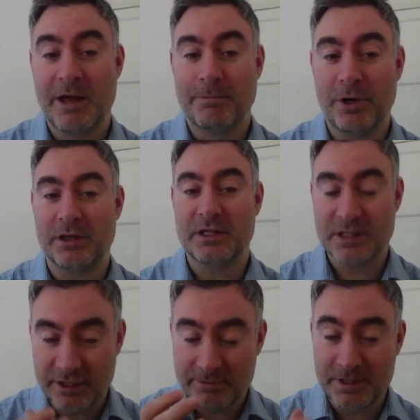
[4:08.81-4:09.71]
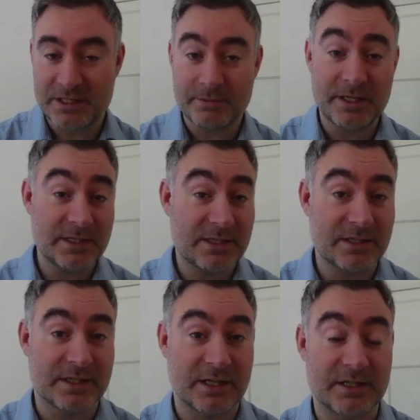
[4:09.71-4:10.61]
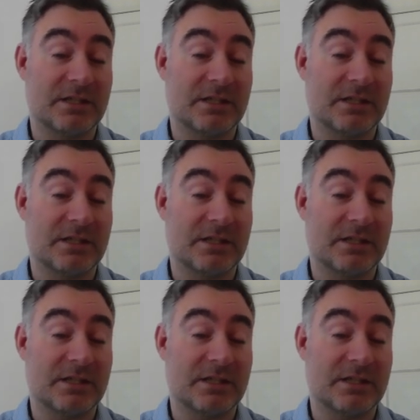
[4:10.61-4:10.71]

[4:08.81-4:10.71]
But there's going to be some instances,